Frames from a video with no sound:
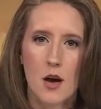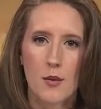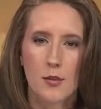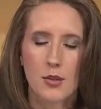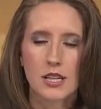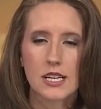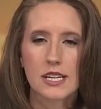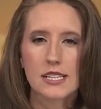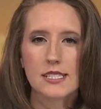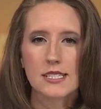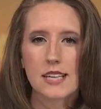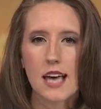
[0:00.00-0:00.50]

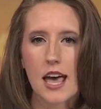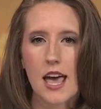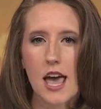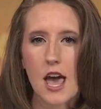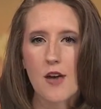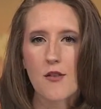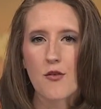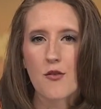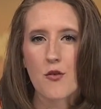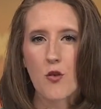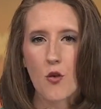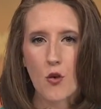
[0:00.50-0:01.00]
Police say
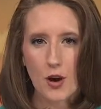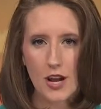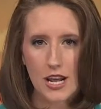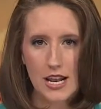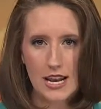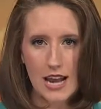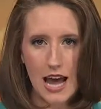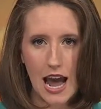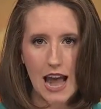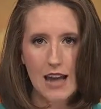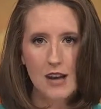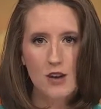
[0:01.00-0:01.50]
a
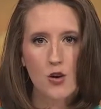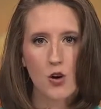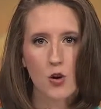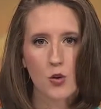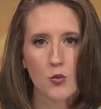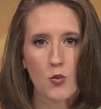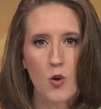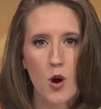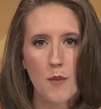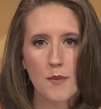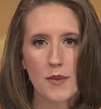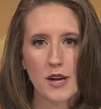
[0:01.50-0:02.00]
49-year-old
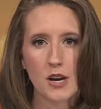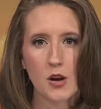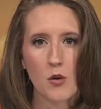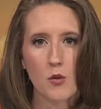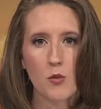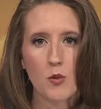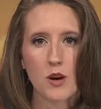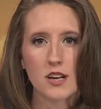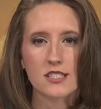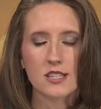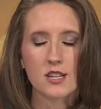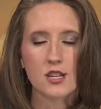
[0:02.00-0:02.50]
woman
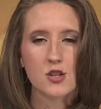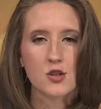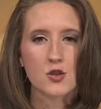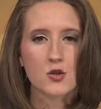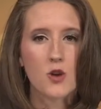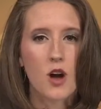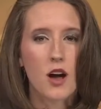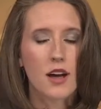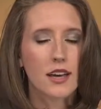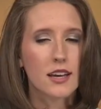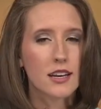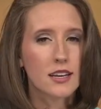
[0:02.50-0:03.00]
was
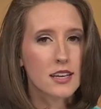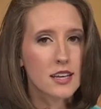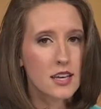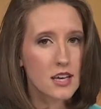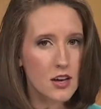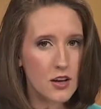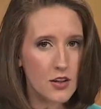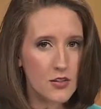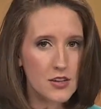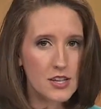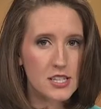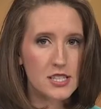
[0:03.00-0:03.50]
struck and
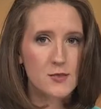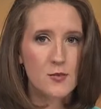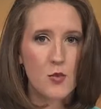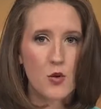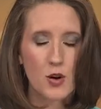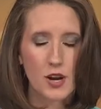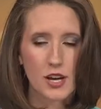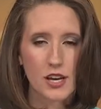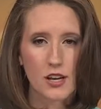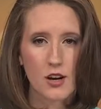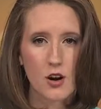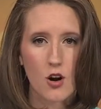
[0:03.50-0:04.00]
killed this
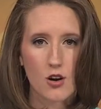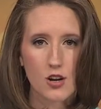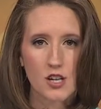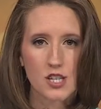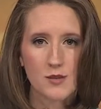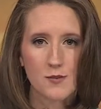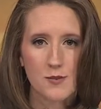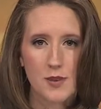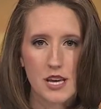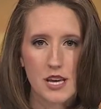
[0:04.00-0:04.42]
morning in Orange